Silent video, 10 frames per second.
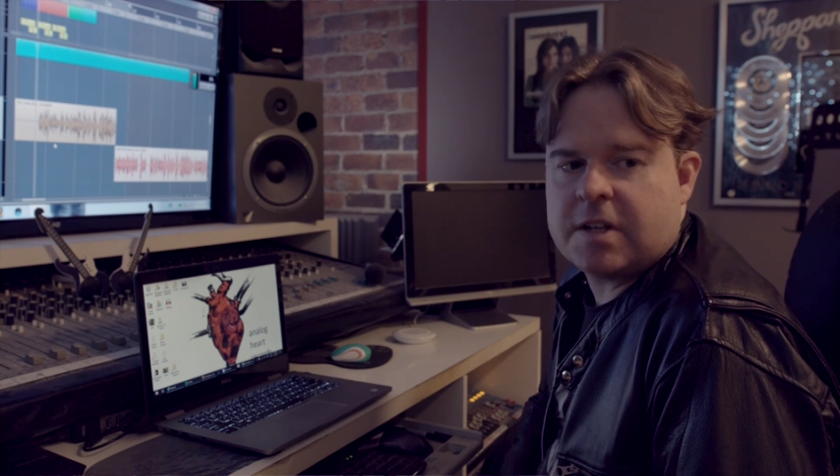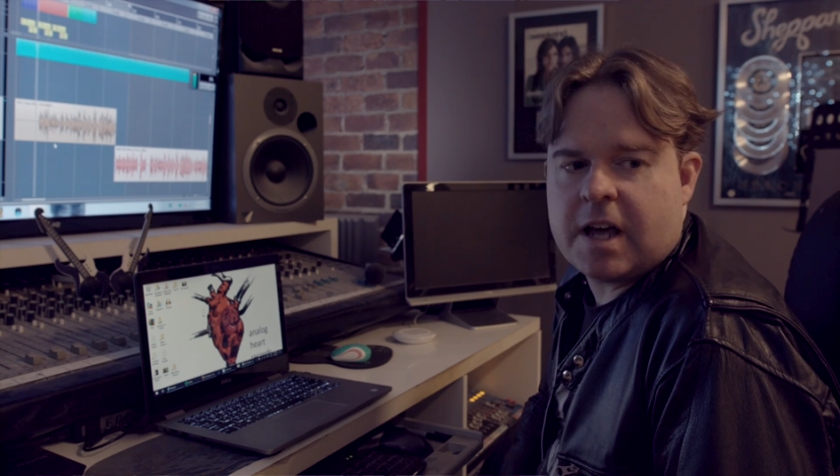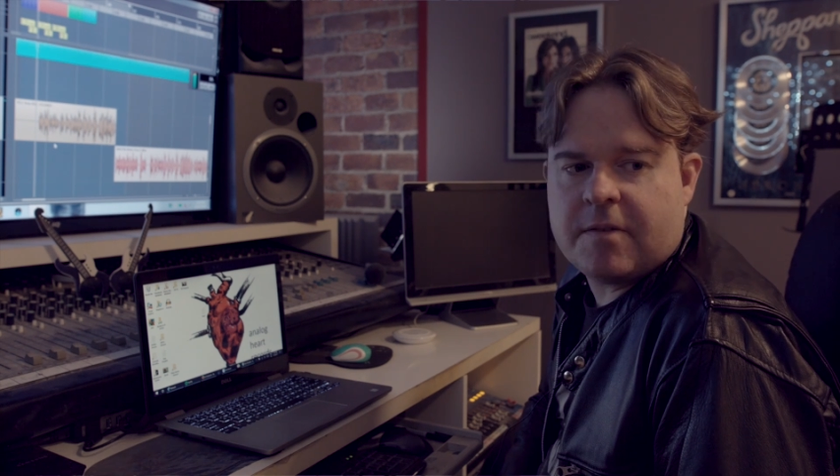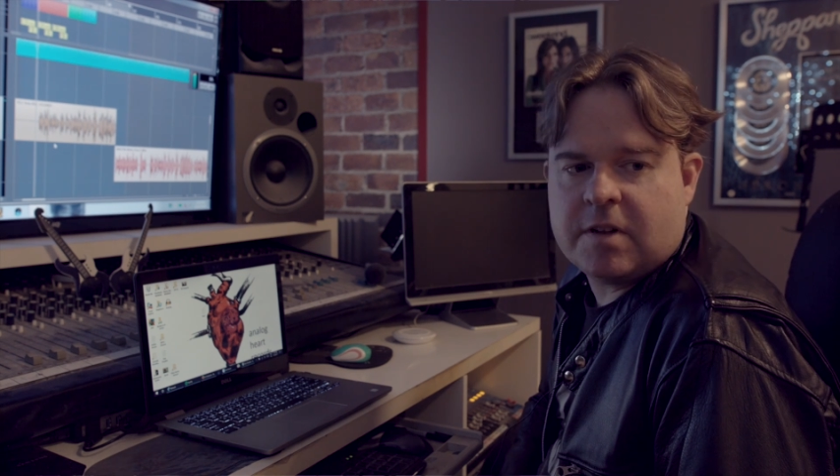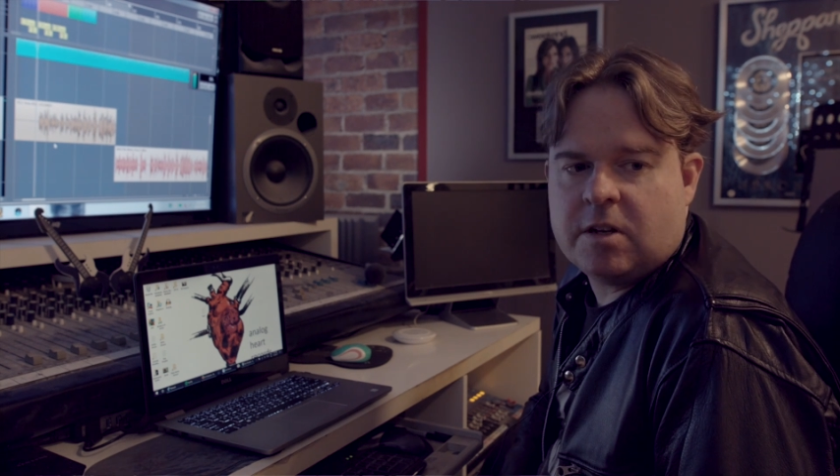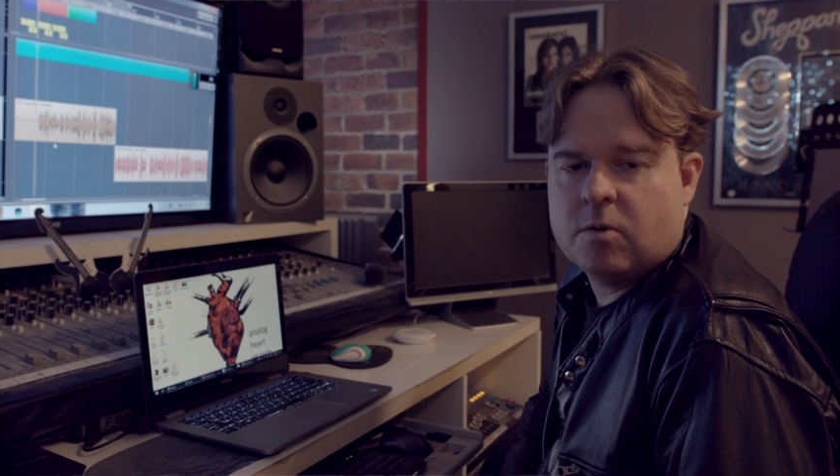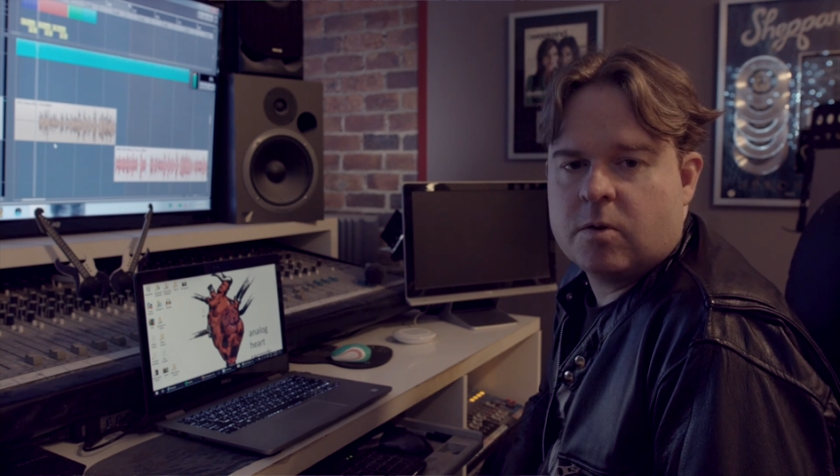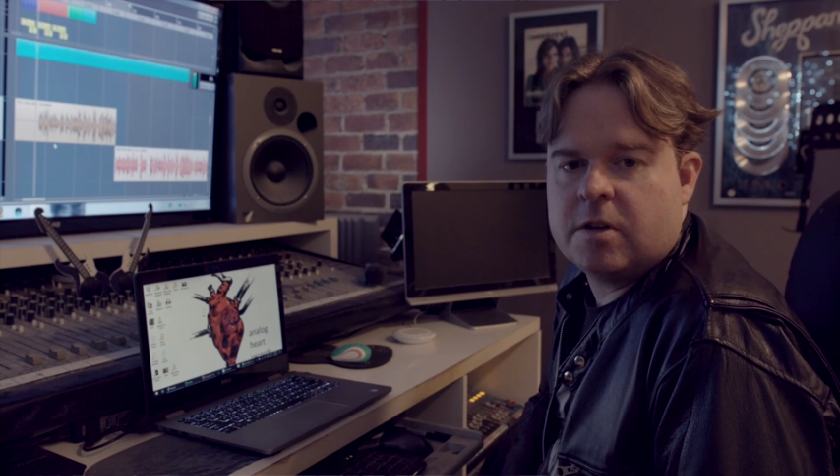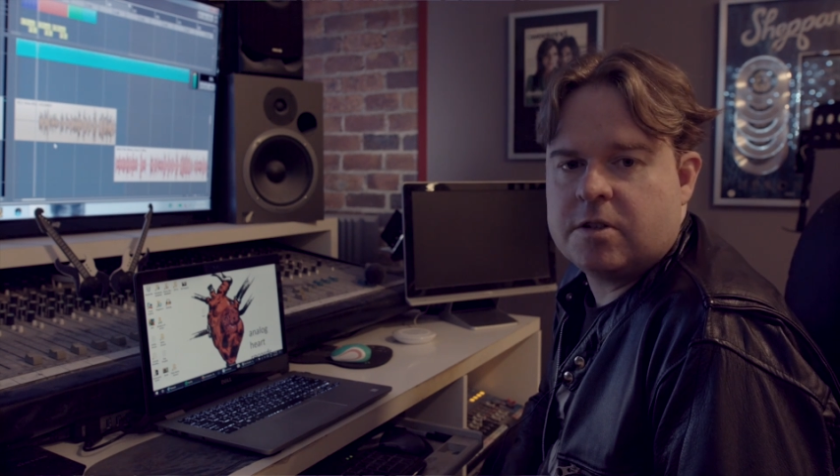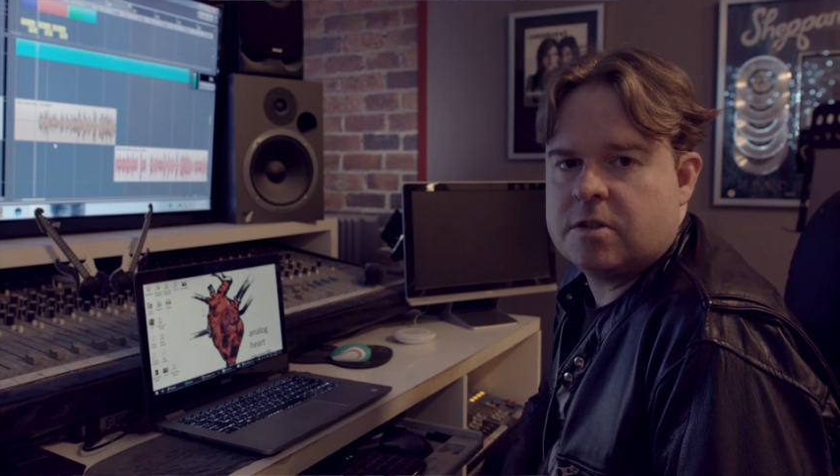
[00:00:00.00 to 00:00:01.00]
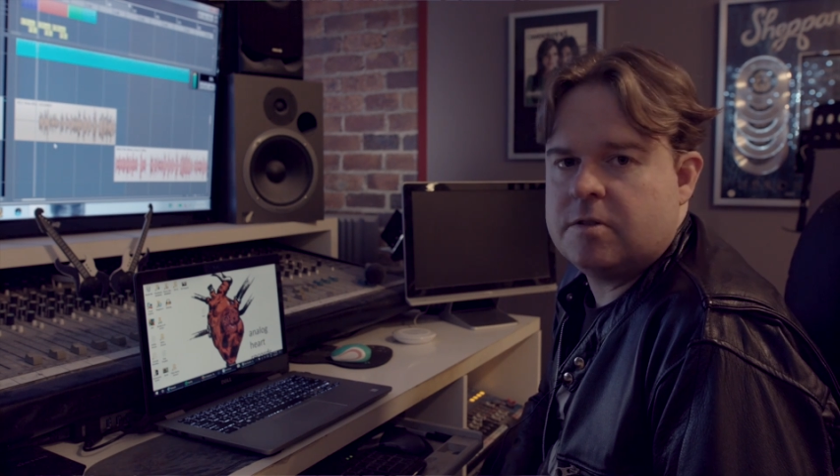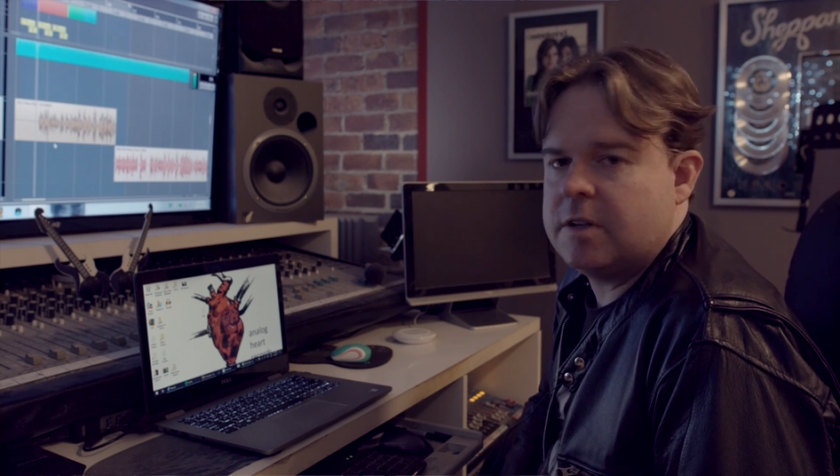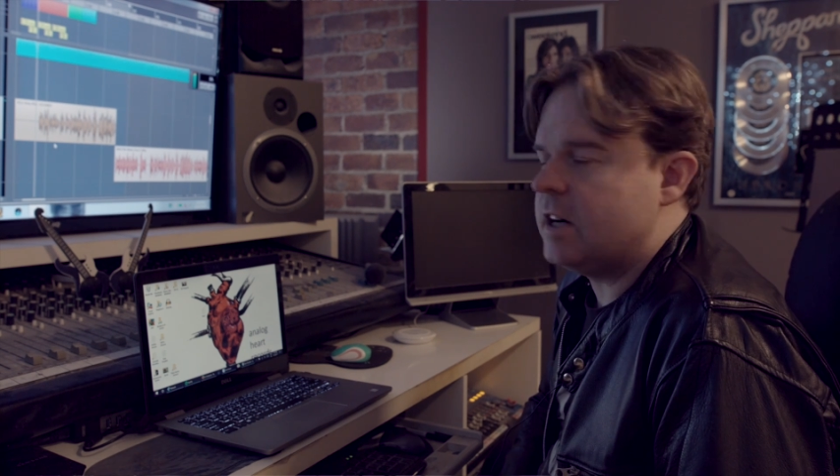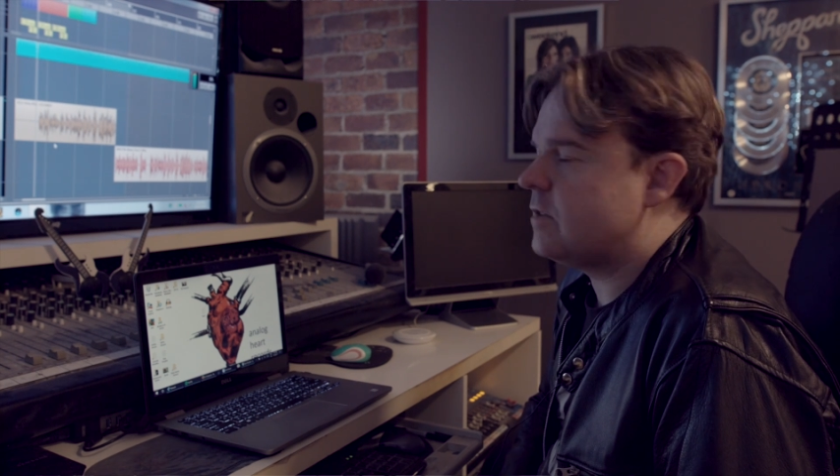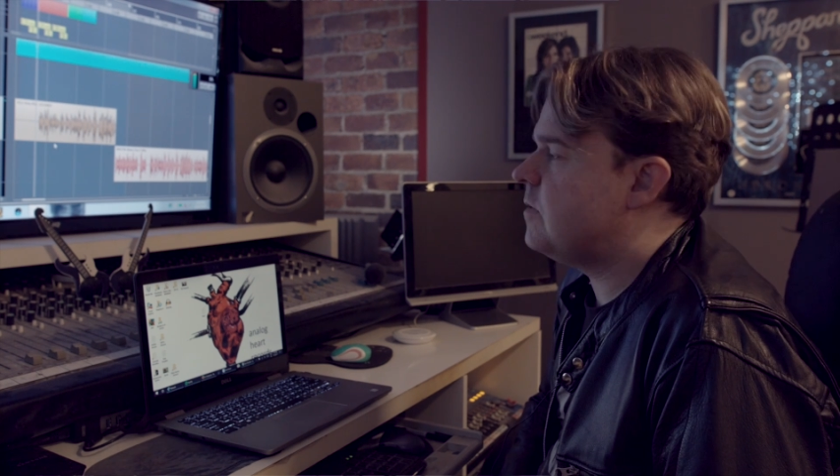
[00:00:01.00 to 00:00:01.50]
to have any auto
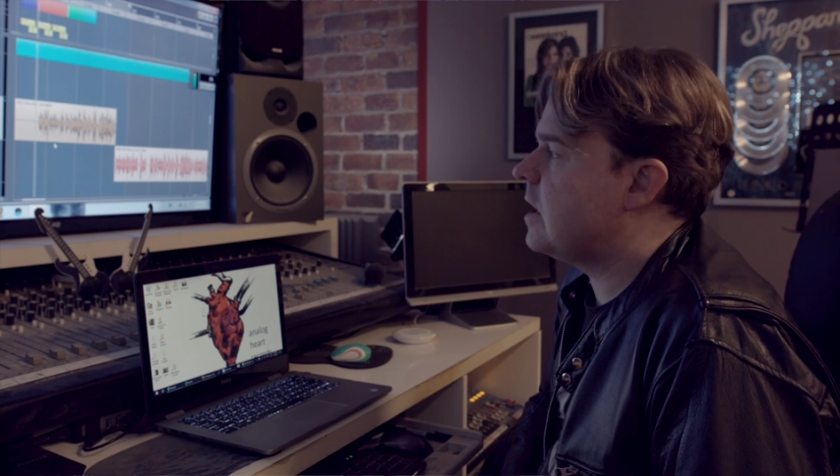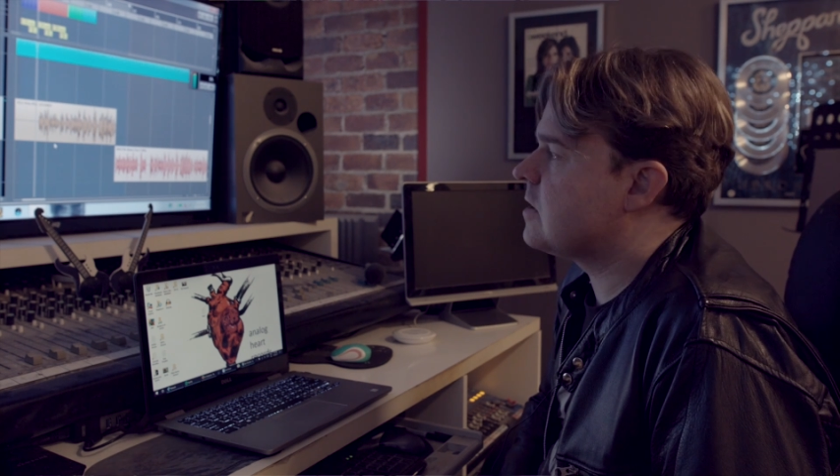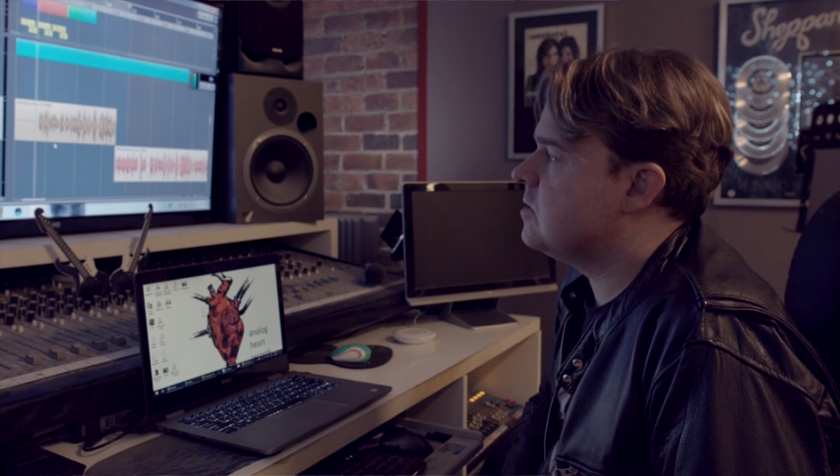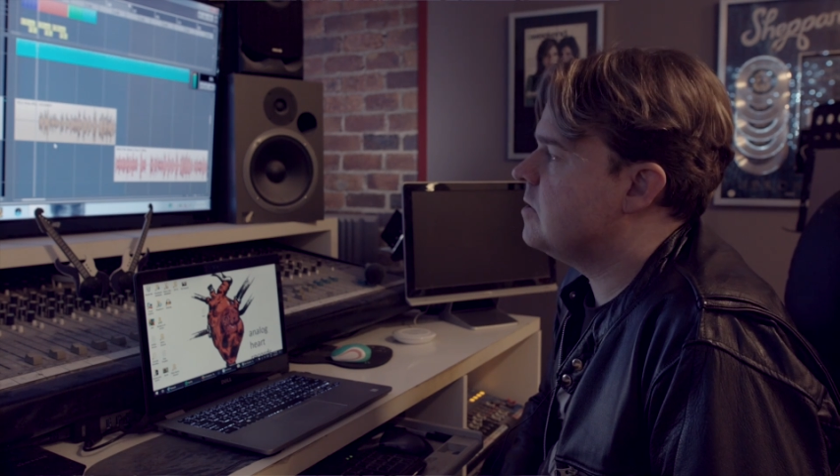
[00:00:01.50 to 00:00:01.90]
tune artifacts